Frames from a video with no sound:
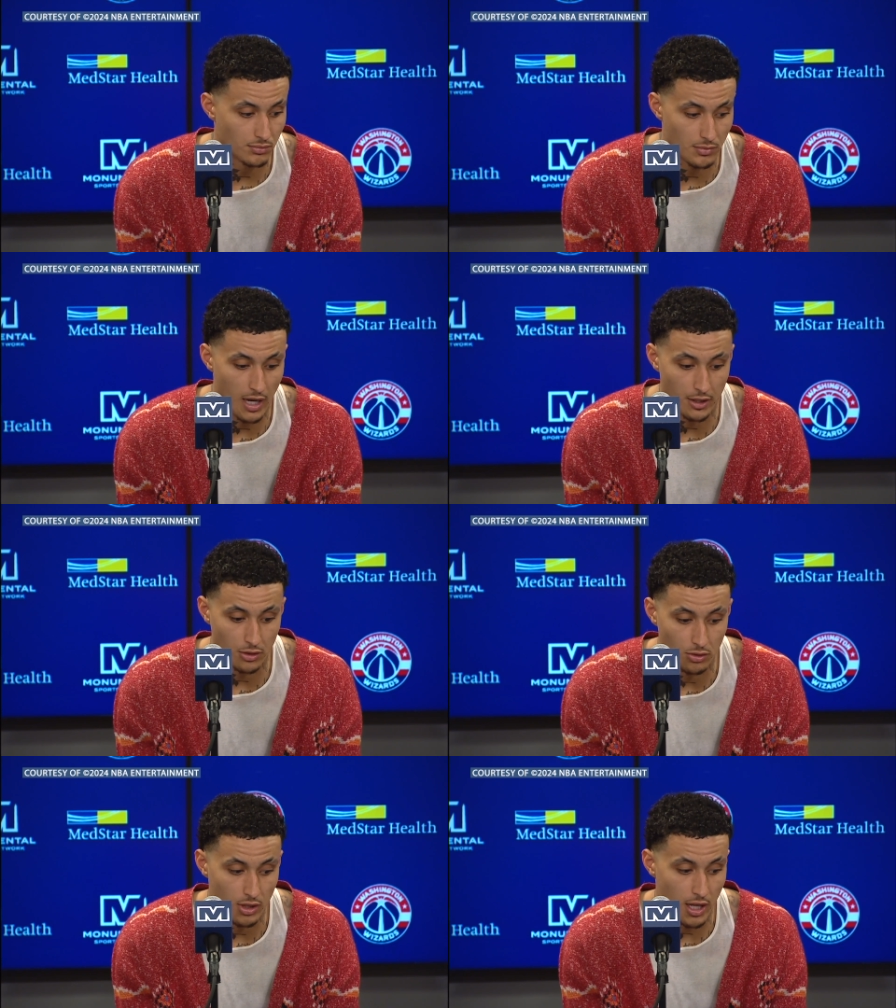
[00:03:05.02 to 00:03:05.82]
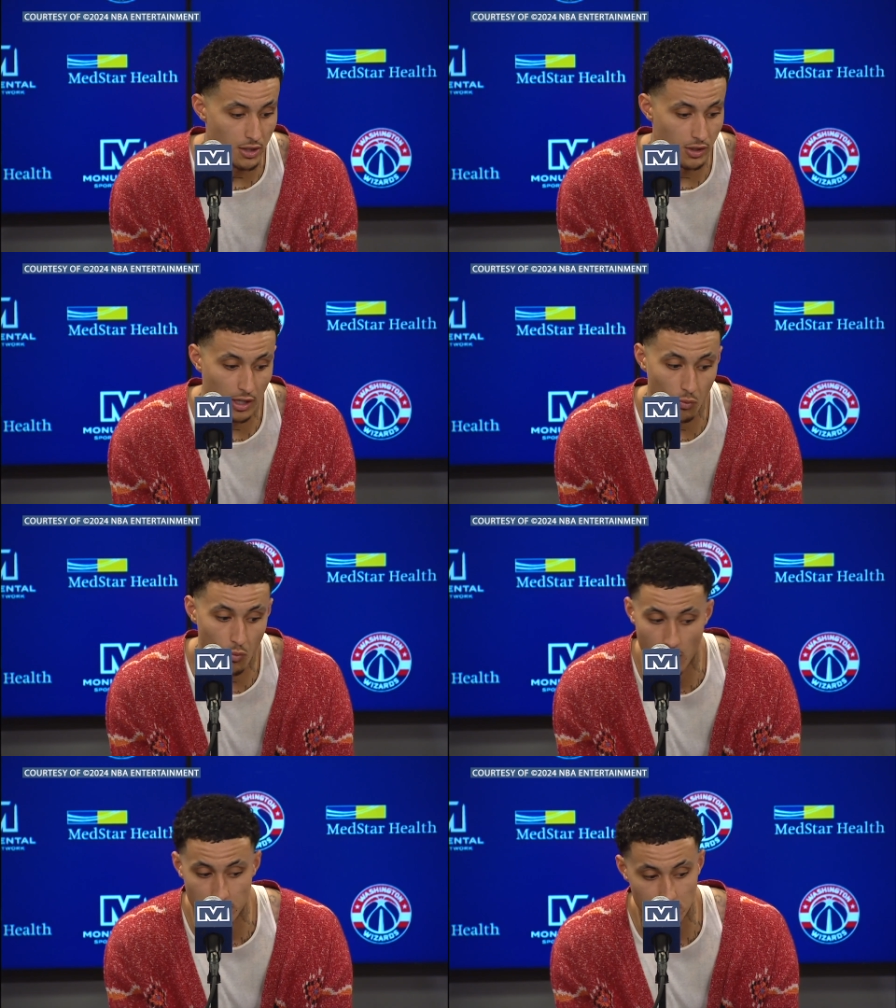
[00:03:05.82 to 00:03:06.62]
how do you do that? You got to
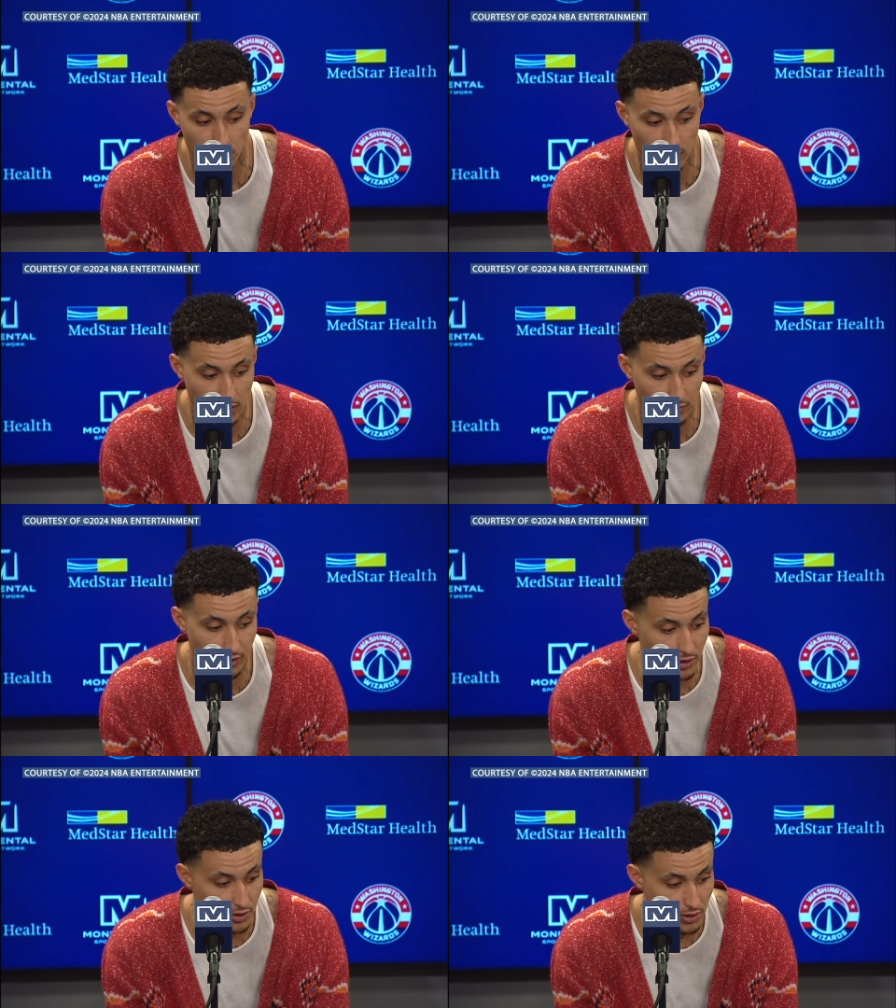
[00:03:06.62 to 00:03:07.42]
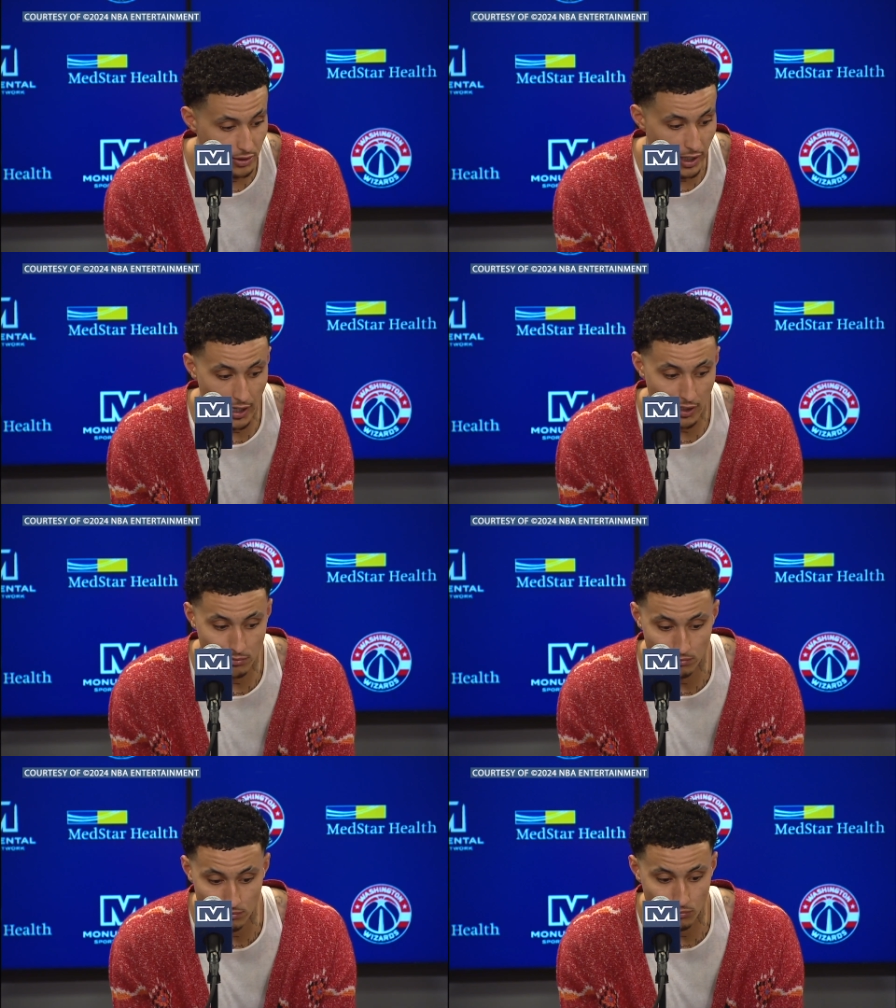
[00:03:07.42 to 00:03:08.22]
want to play defense
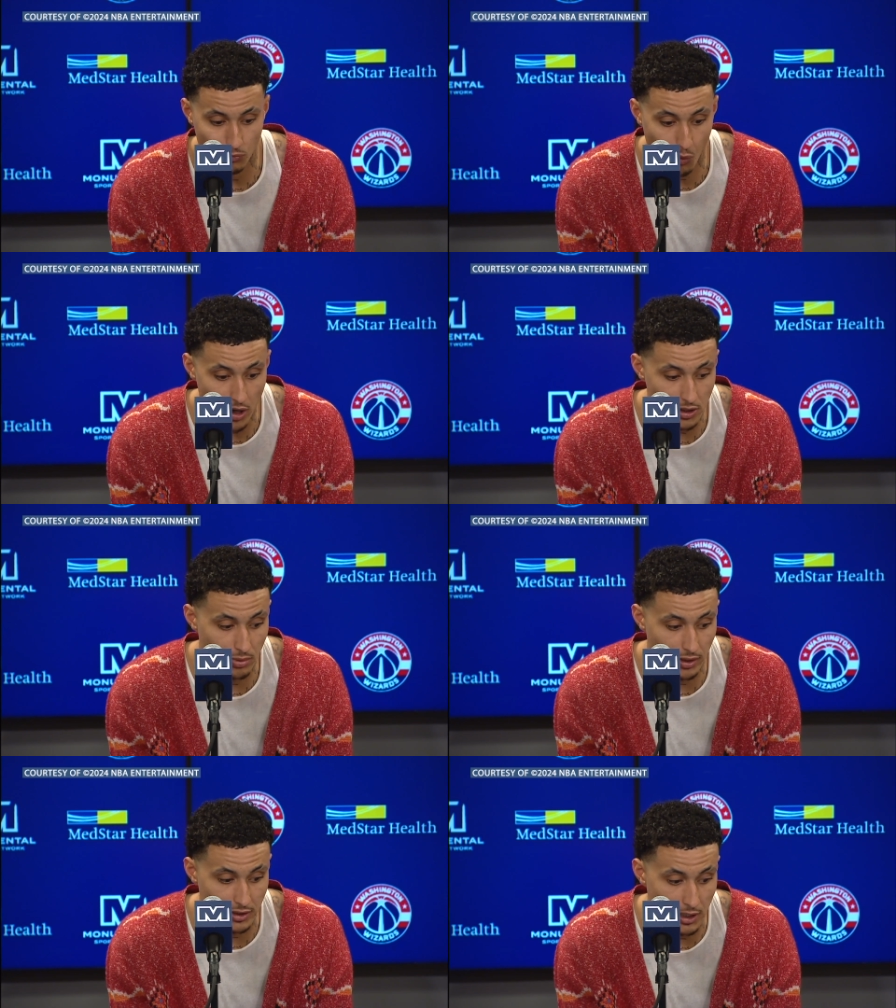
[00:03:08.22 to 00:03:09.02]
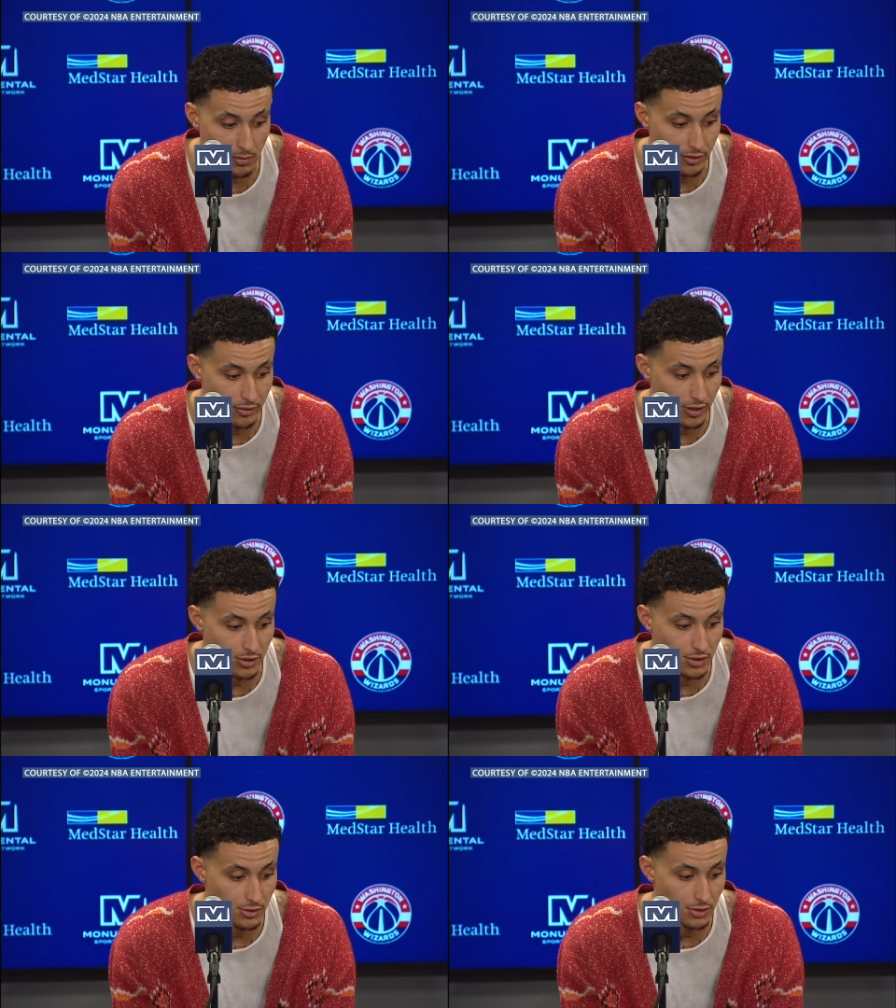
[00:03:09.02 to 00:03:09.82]
and want to play team
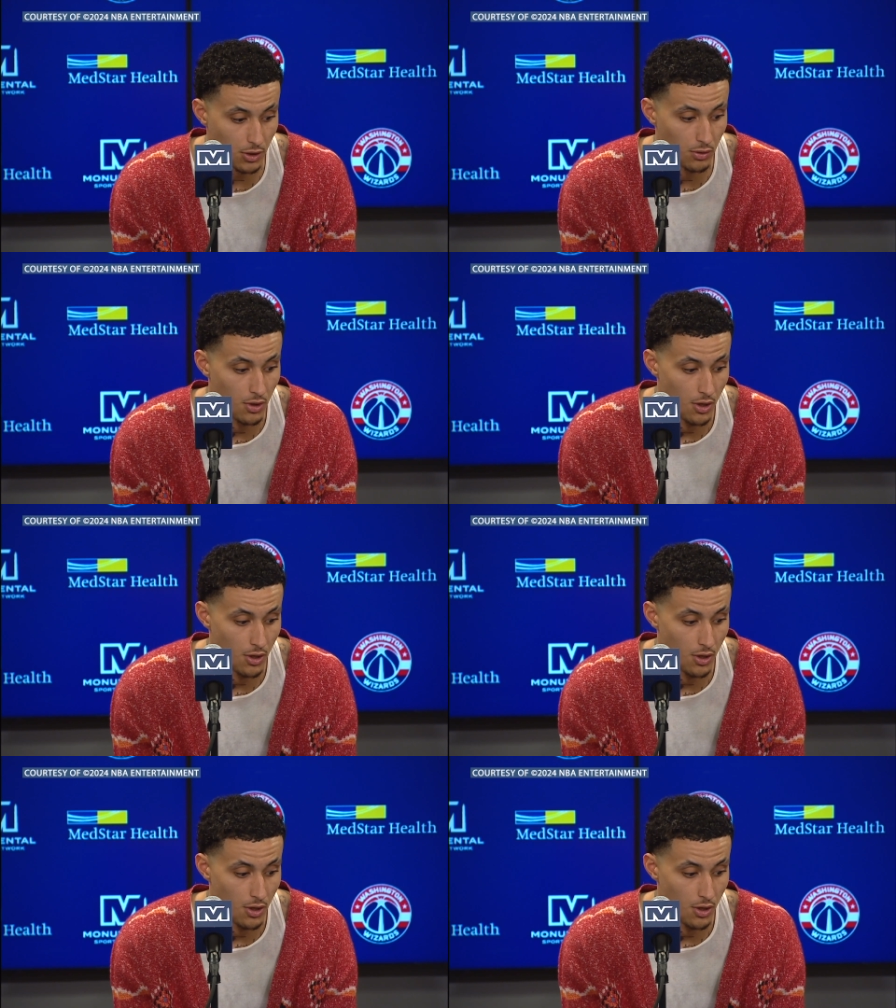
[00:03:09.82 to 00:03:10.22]
defense. So